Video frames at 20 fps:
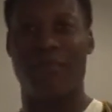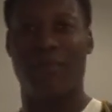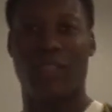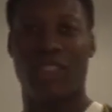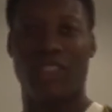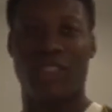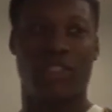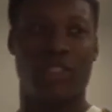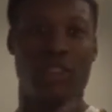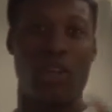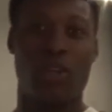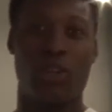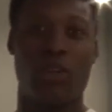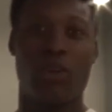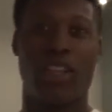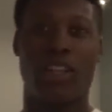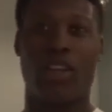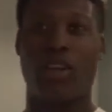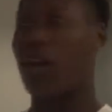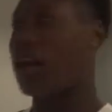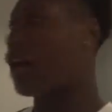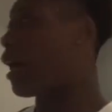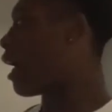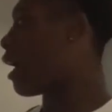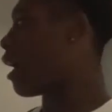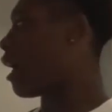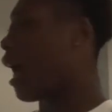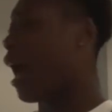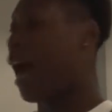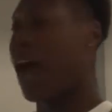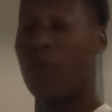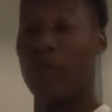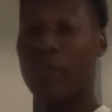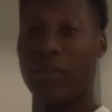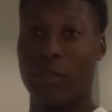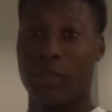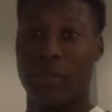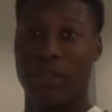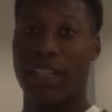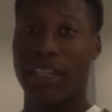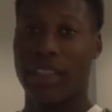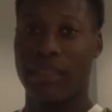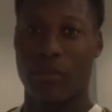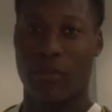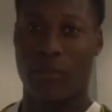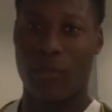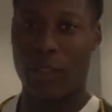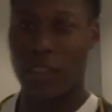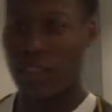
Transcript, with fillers: We're gonna show you a little how we do things before